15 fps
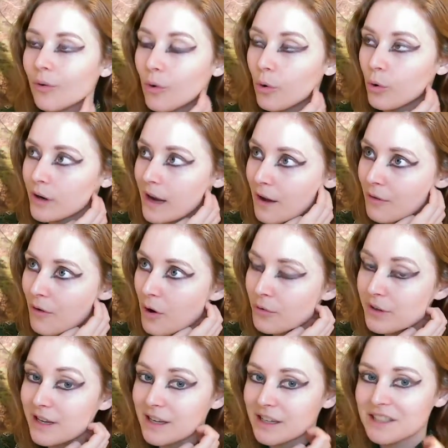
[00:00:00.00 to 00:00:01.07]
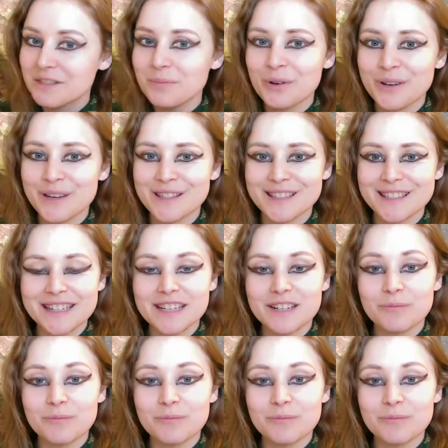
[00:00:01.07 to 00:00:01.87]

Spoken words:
or have already experienced it,